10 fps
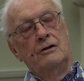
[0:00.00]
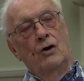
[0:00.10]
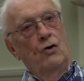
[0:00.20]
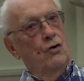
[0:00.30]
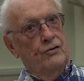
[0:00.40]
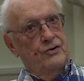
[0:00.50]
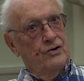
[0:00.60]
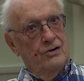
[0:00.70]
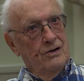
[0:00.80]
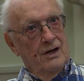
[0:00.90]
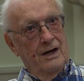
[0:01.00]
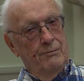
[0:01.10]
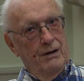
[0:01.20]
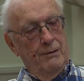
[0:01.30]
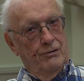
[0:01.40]
thought,
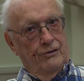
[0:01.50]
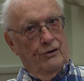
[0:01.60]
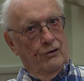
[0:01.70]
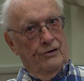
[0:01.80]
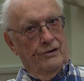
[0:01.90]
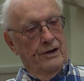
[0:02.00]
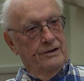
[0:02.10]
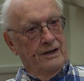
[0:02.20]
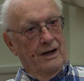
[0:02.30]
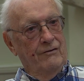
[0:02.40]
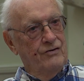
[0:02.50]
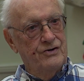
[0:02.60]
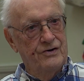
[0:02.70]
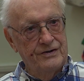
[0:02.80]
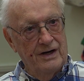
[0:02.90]
and people thought, that
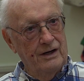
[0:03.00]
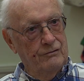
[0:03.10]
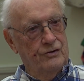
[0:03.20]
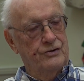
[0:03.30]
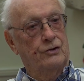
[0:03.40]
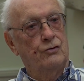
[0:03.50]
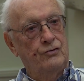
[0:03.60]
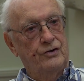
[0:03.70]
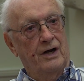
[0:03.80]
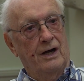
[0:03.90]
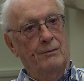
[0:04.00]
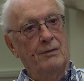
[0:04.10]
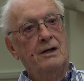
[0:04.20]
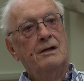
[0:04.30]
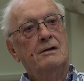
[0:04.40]
television side was the good time.
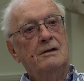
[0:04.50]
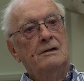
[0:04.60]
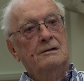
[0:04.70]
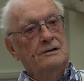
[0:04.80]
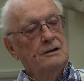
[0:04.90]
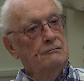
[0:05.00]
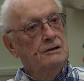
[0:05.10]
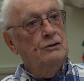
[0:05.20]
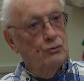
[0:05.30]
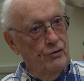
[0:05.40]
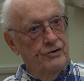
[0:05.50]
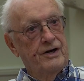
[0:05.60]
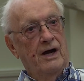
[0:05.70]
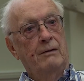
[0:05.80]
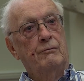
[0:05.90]
The real good
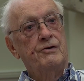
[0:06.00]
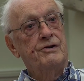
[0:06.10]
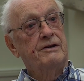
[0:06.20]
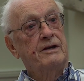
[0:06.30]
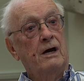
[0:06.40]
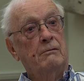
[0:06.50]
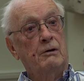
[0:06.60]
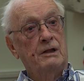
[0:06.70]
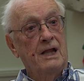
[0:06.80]
time was the time with